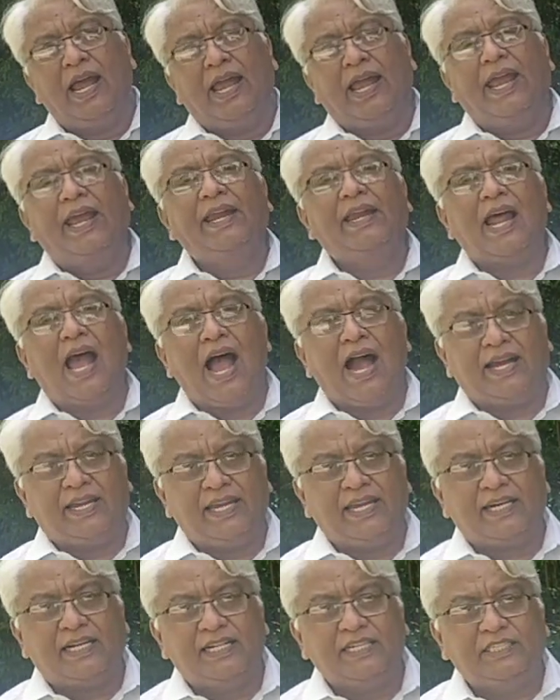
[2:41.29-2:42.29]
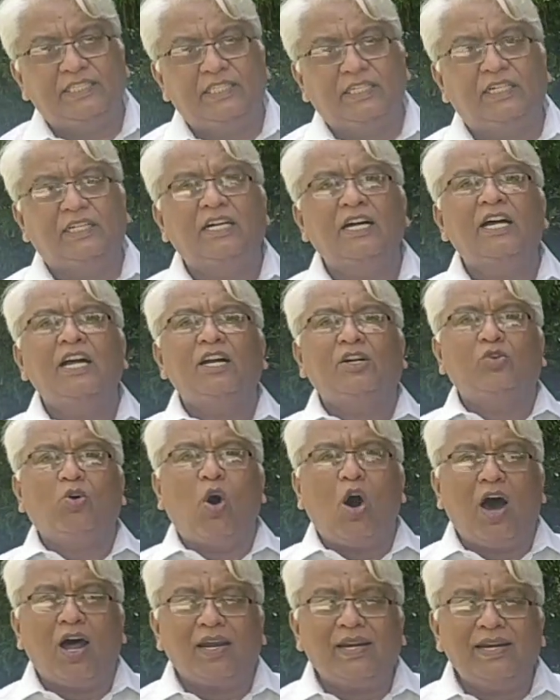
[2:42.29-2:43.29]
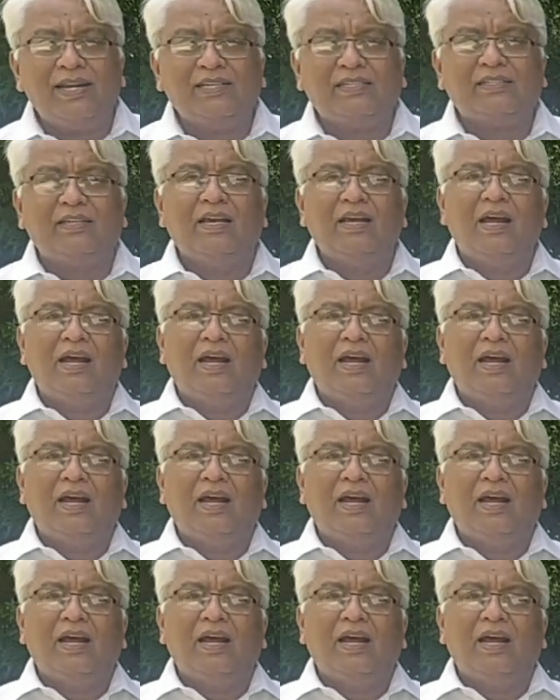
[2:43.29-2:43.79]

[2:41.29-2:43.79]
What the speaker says: in agriculture to harness